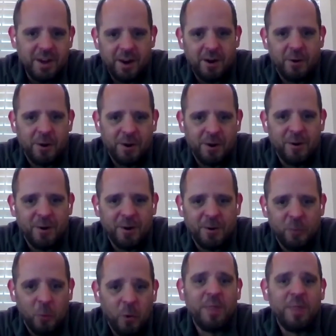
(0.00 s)

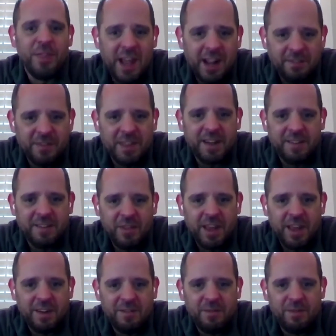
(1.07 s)
or one thing
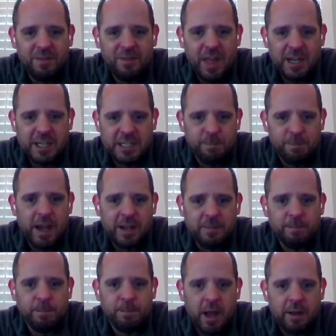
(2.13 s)
that is
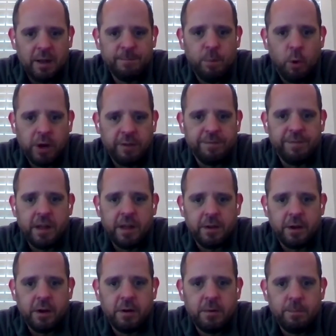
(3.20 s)
my point of
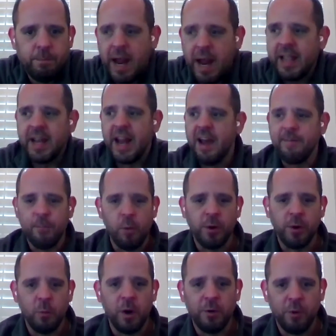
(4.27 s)
failure, but I can have more
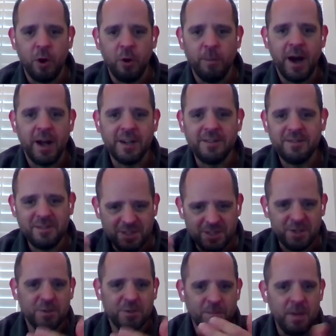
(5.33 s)
than one robot
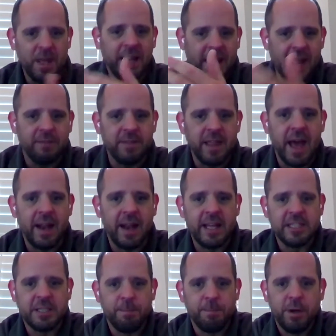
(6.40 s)
to mitigate that,
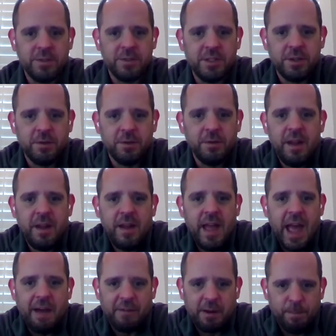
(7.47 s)
as opposed to
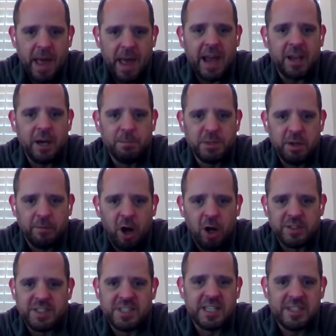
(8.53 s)
having backups of
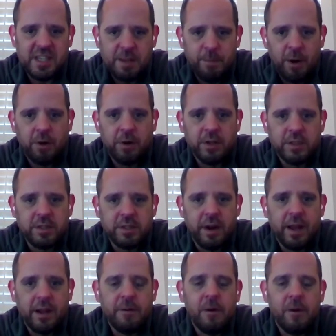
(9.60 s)
all 60 motors,
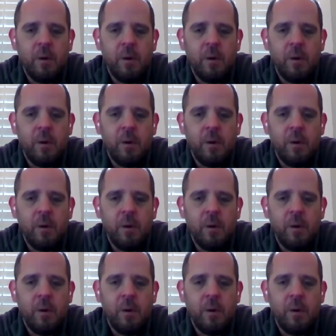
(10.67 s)
right?